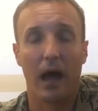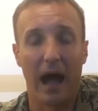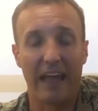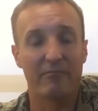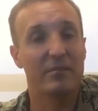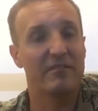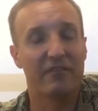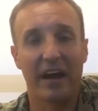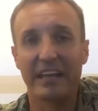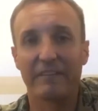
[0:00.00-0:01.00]
I have been
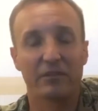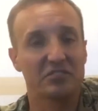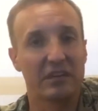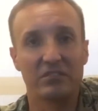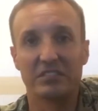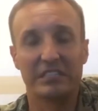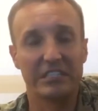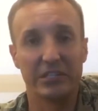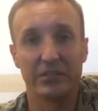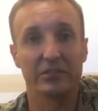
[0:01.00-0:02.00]
fighting for
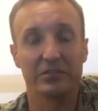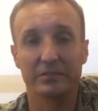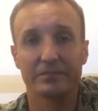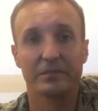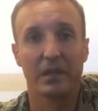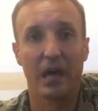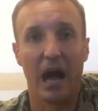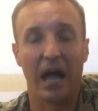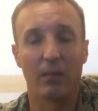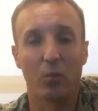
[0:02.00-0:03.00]
17 years.
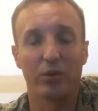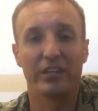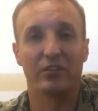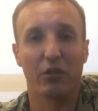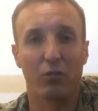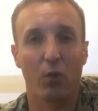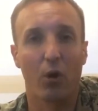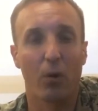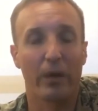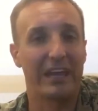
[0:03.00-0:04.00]
I am willing to
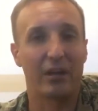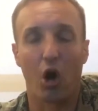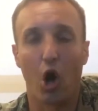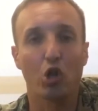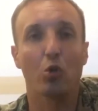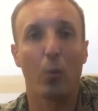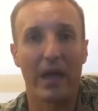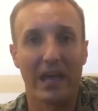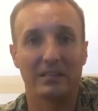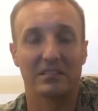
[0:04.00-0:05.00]
throw it all
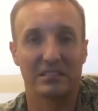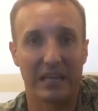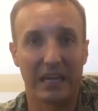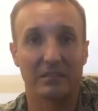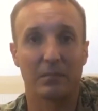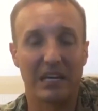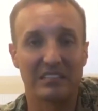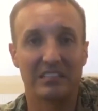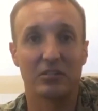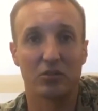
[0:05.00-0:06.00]
away to say to my
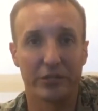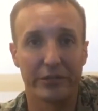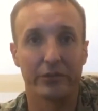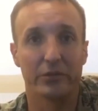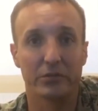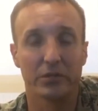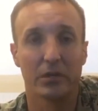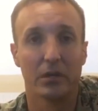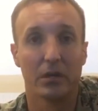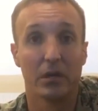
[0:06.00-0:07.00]
senior leaders,
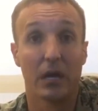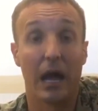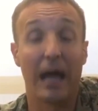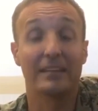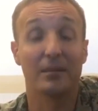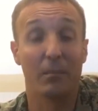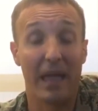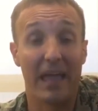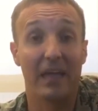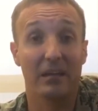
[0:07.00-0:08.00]
I
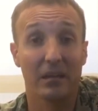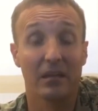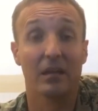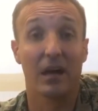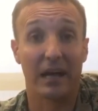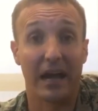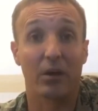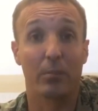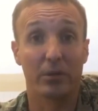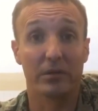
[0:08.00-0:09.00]
demand
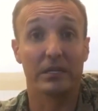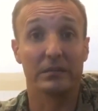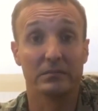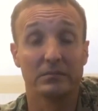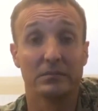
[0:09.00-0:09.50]
accountability.